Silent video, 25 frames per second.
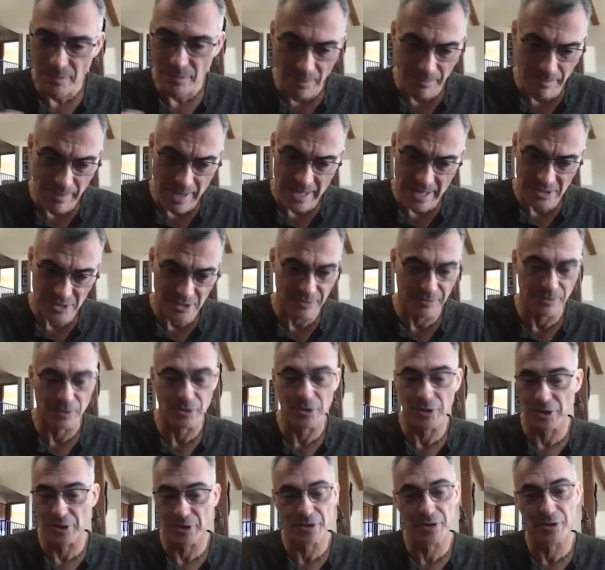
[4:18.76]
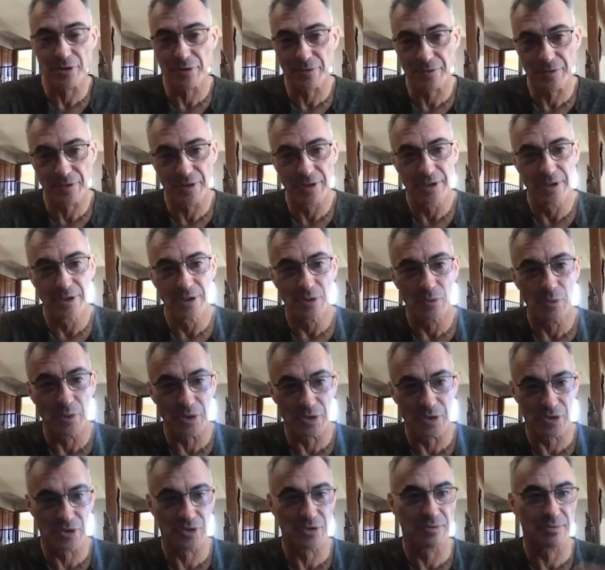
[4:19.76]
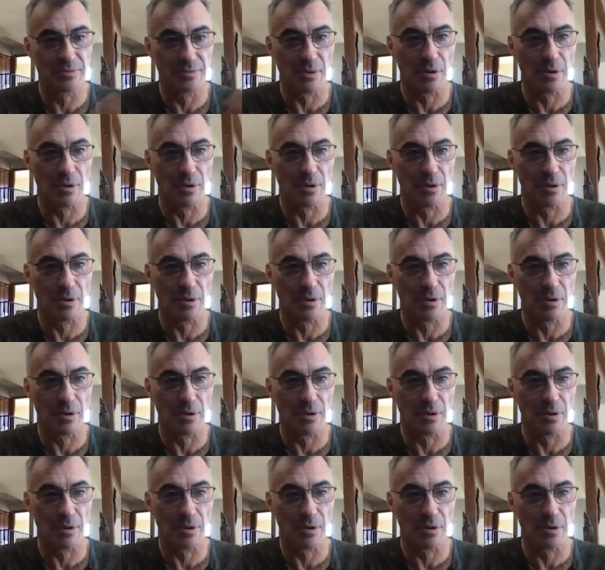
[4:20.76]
massive learning curve, which